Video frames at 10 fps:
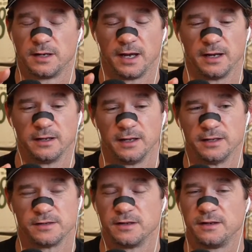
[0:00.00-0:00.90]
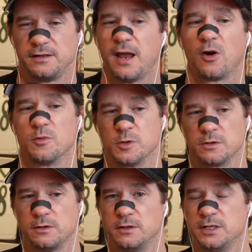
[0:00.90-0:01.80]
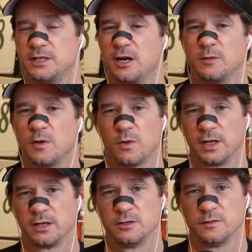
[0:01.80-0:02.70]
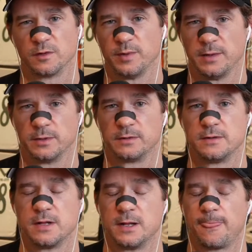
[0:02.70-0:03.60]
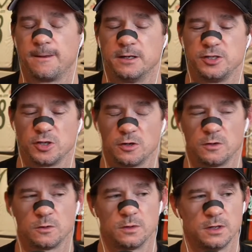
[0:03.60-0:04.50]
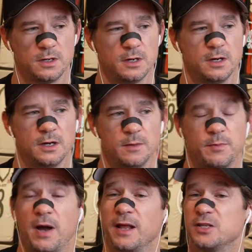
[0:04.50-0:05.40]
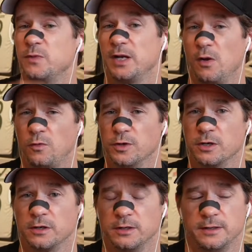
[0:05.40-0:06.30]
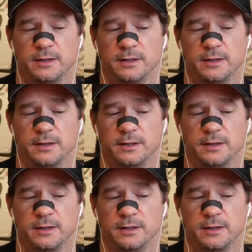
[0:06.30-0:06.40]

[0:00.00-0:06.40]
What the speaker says: And it's terrible. It's terrible what it can do for people. So, but as we get older,